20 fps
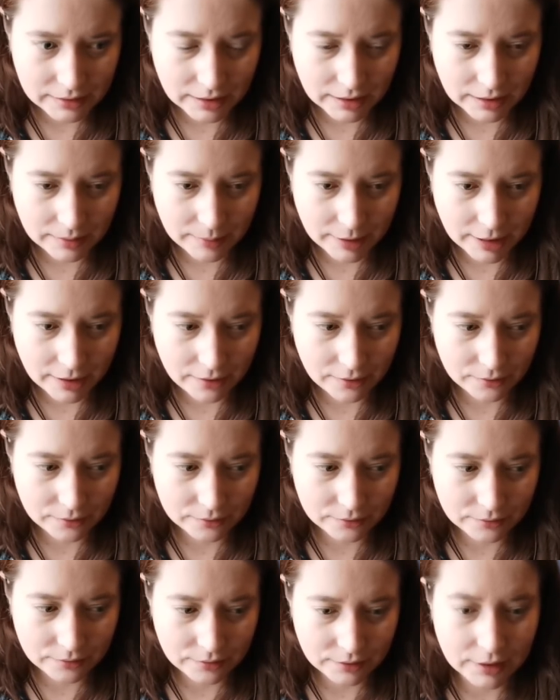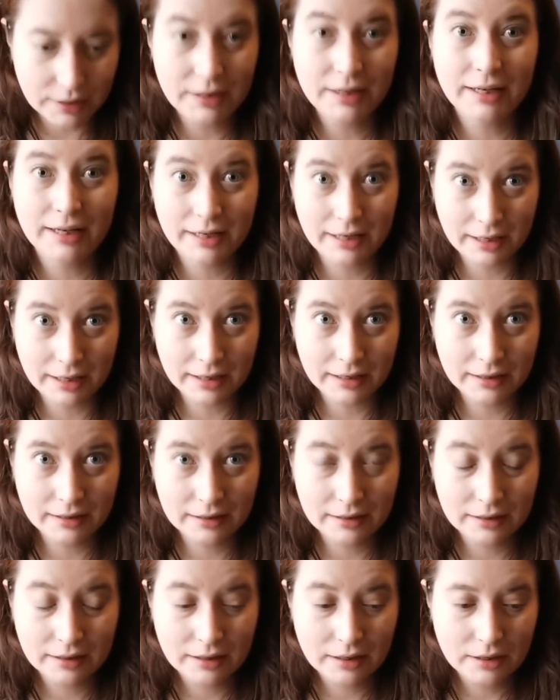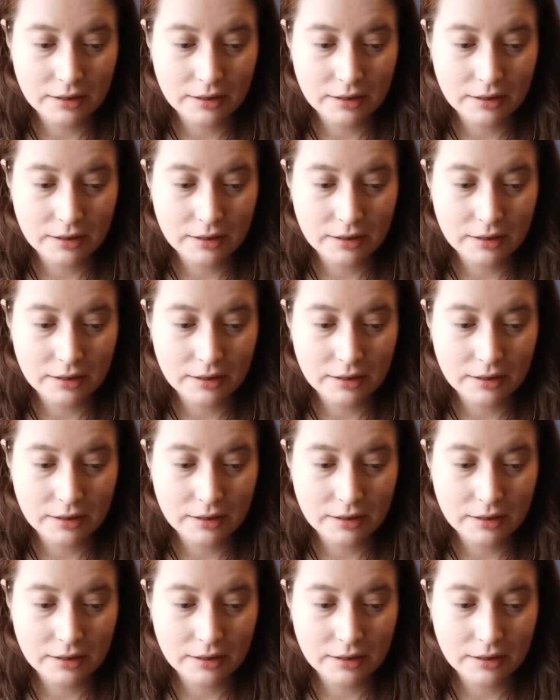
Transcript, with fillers: talk about the knitting.